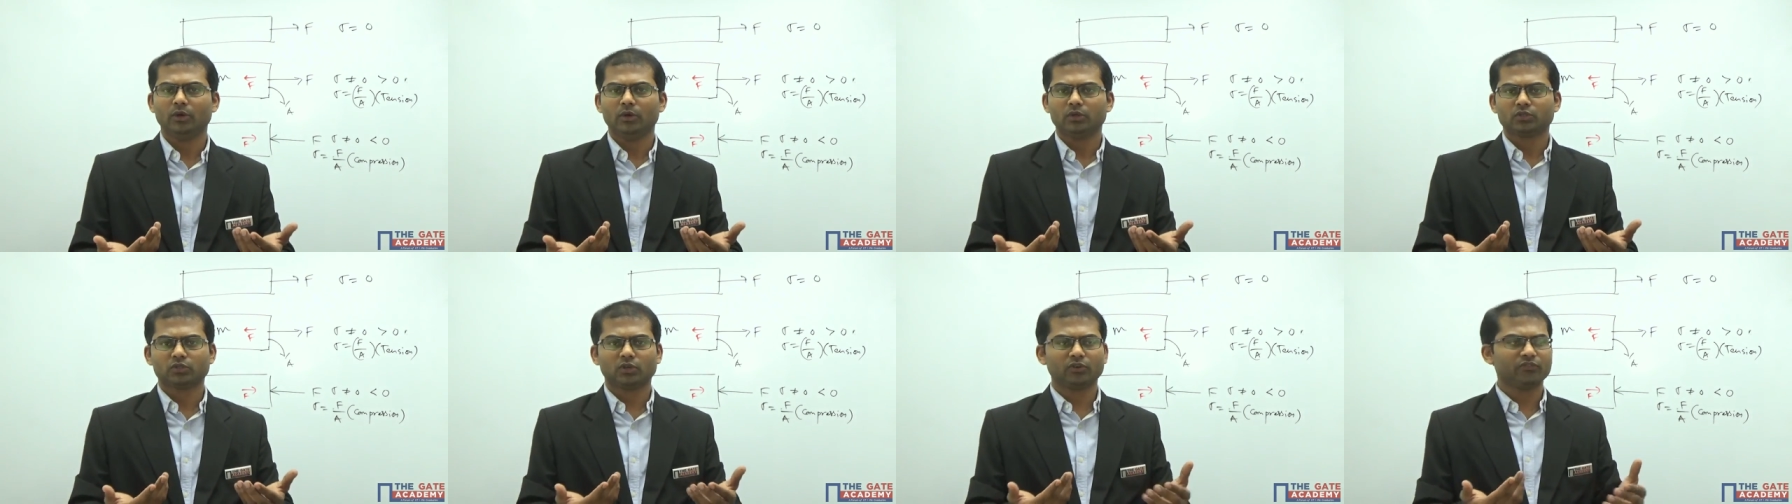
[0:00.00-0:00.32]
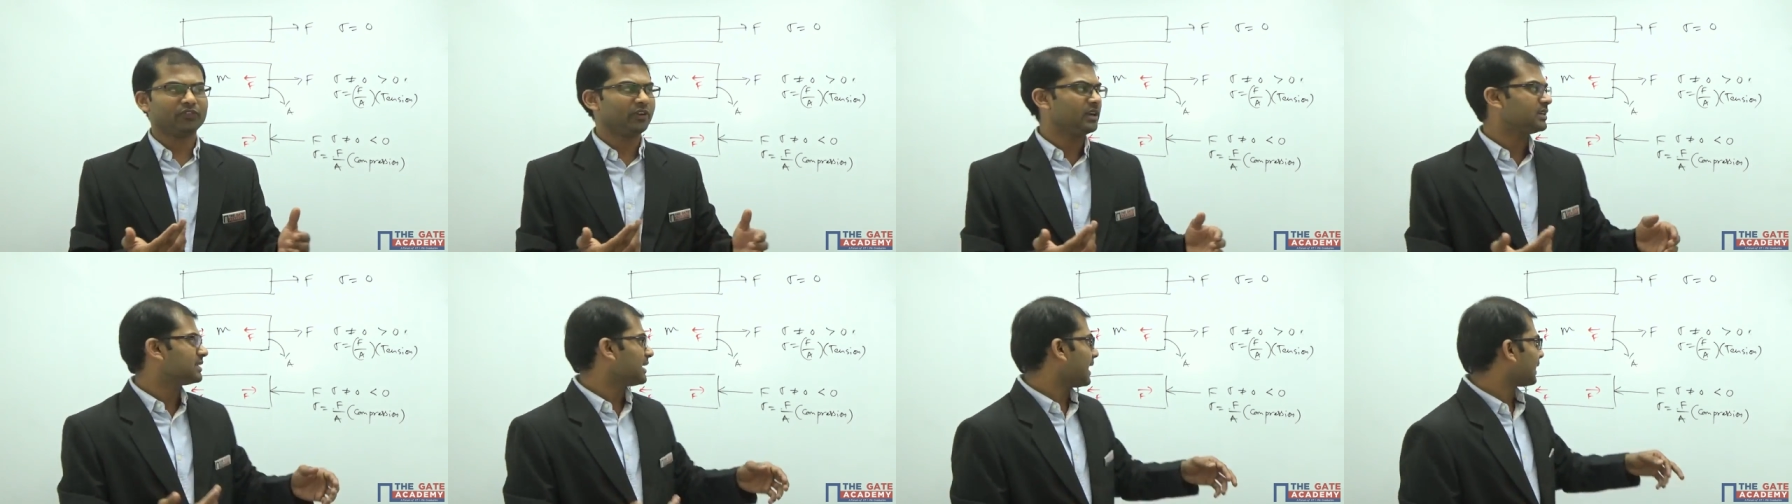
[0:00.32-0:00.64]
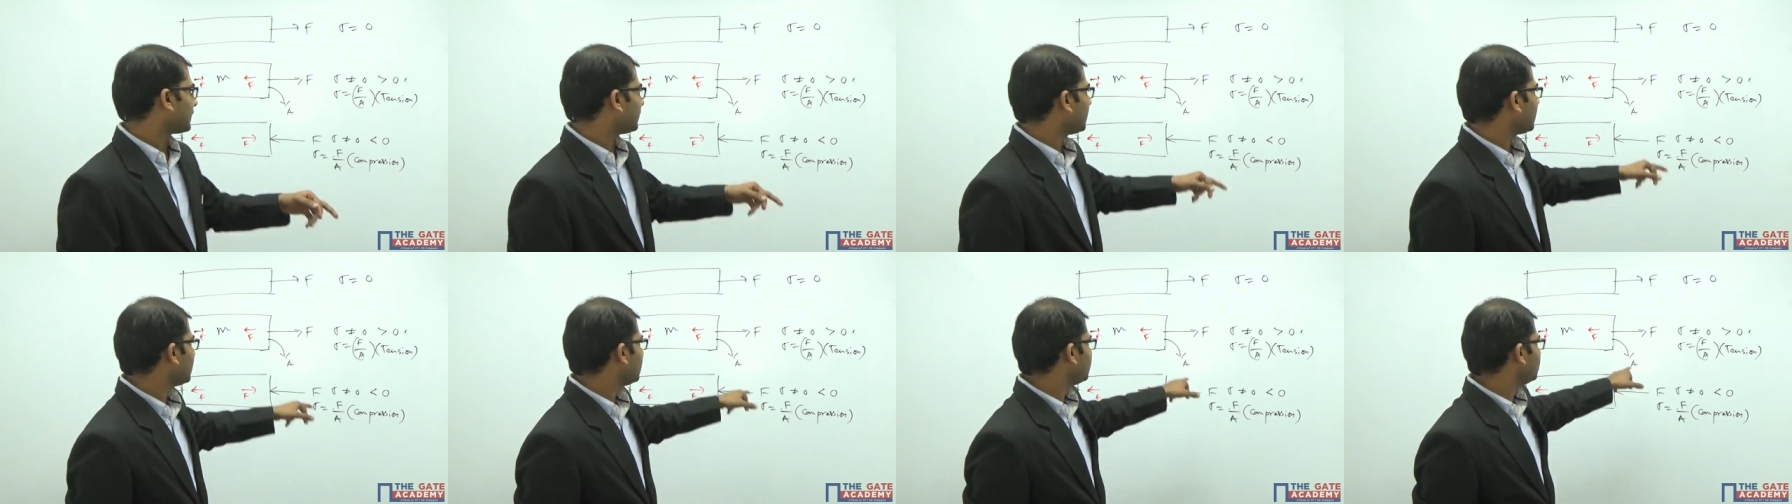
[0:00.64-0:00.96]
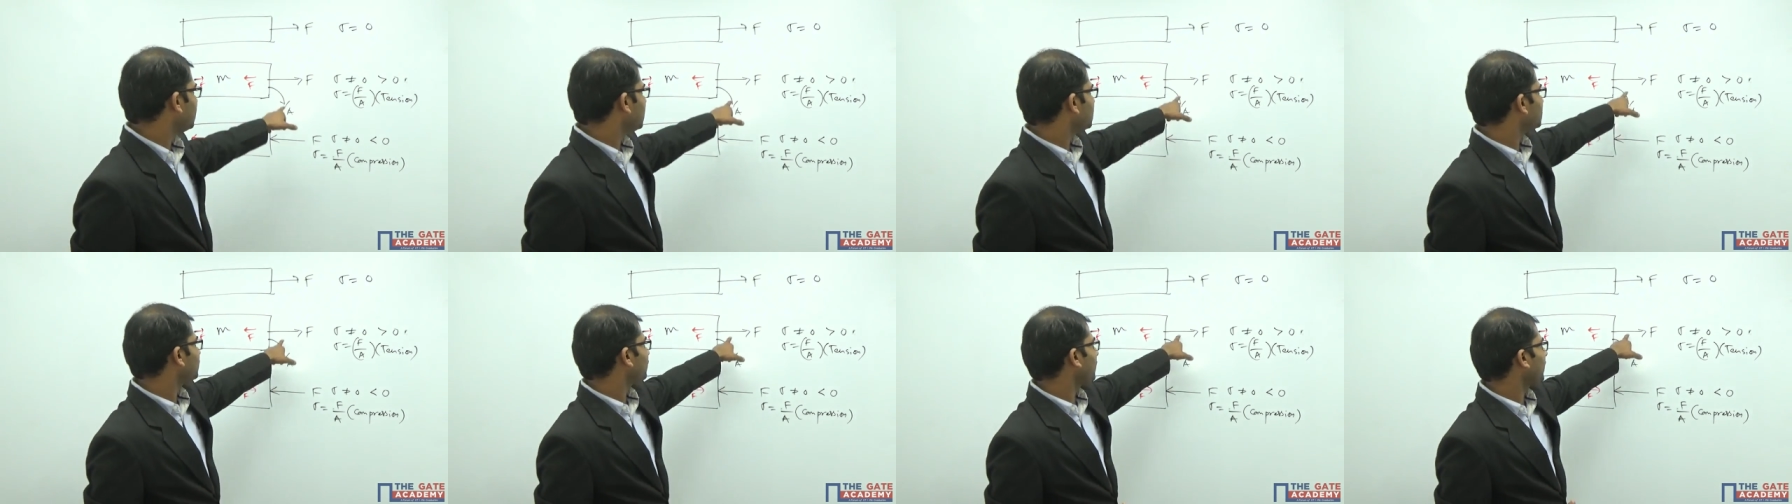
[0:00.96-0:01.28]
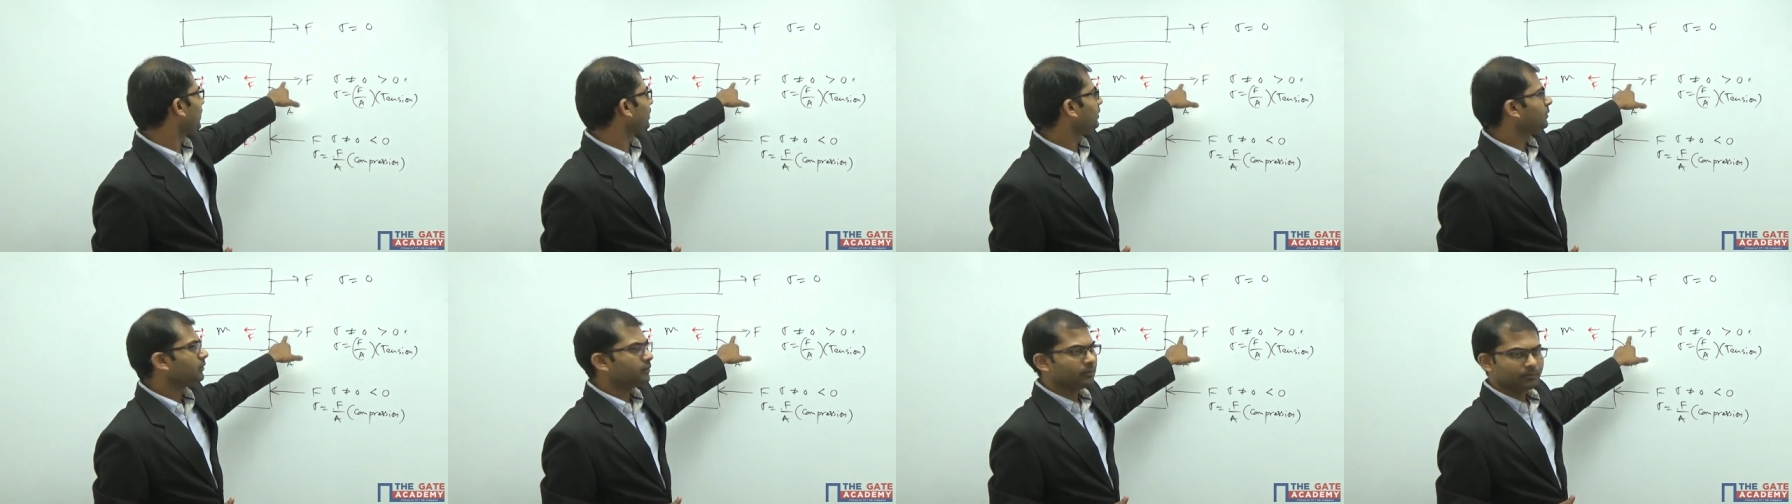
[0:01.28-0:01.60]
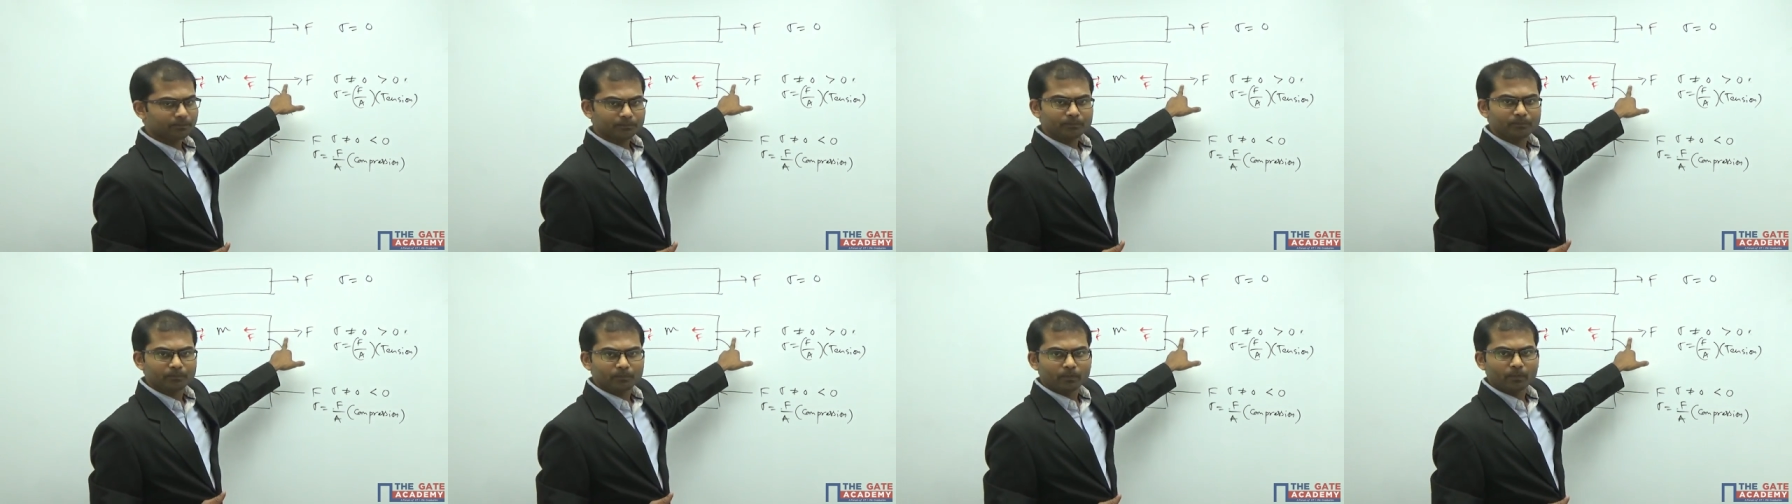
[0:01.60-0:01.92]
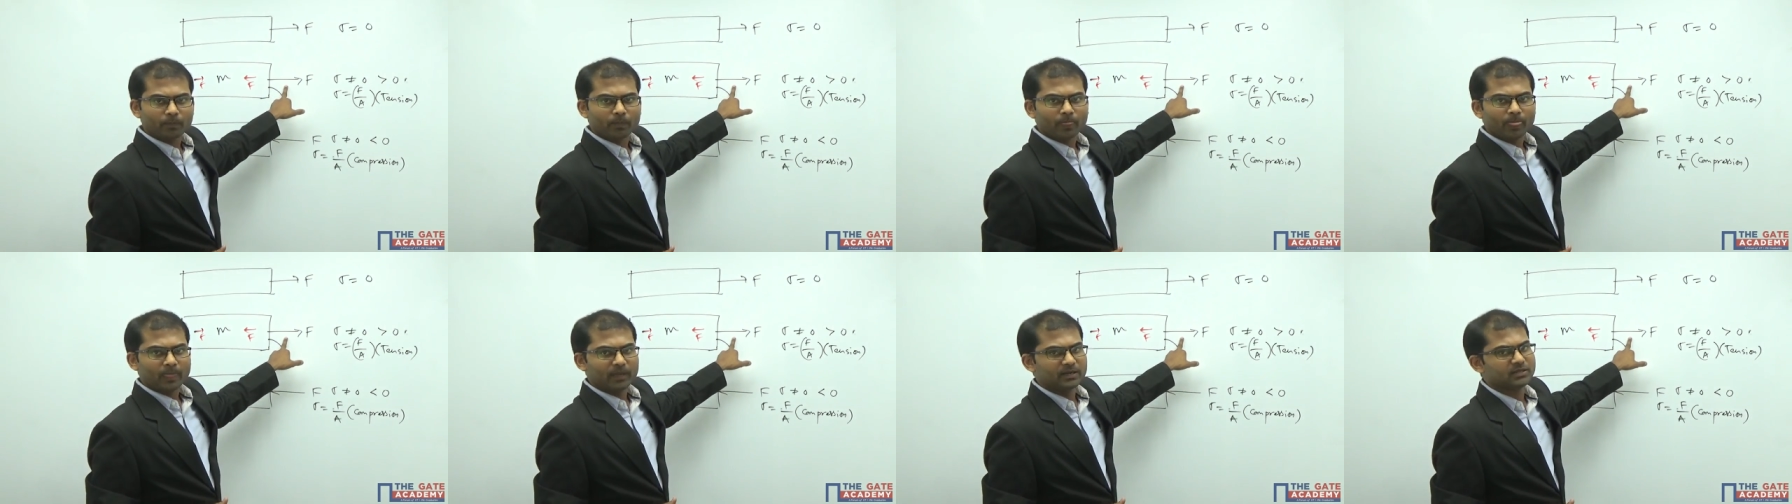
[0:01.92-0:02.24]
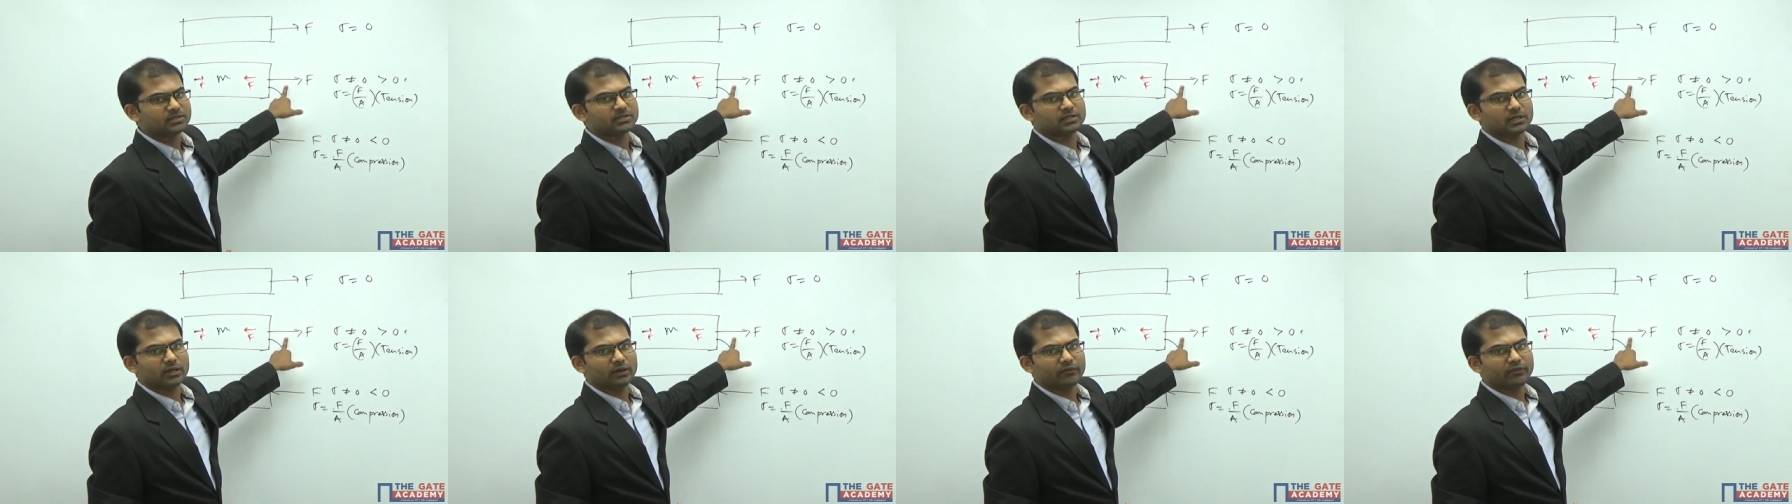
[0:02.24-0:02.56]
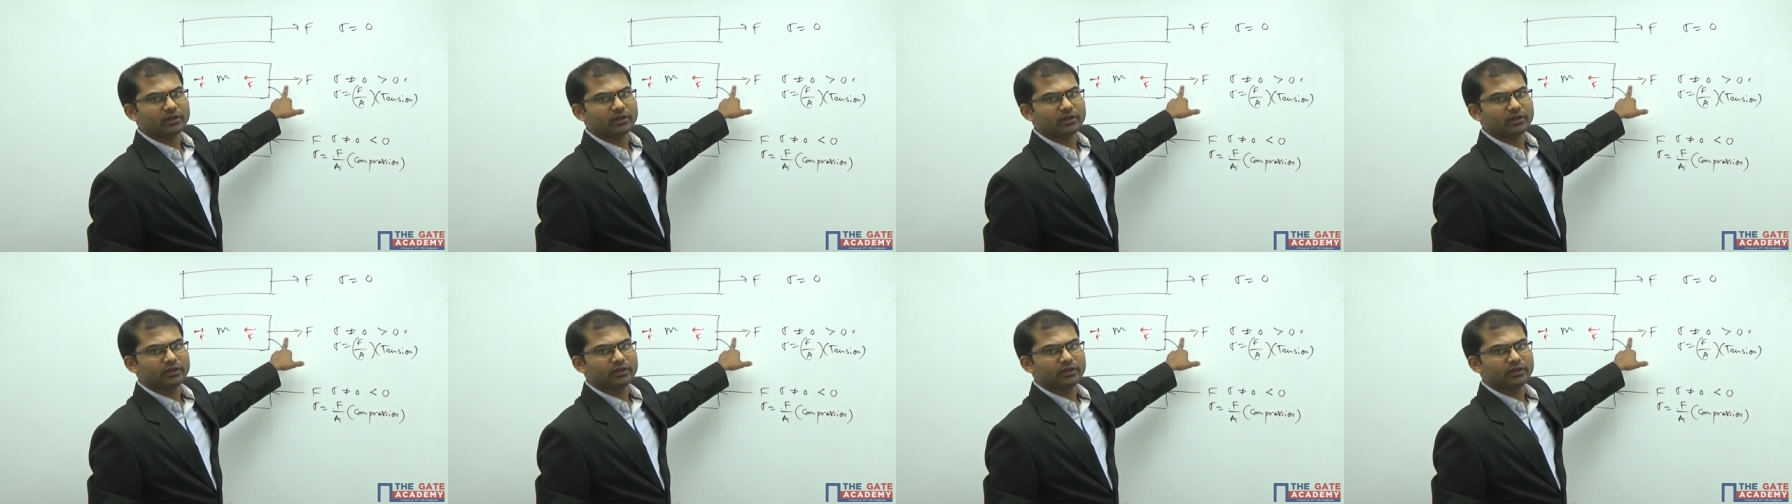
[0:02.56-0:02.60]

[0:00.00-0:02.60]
So if it is acting in this way, it's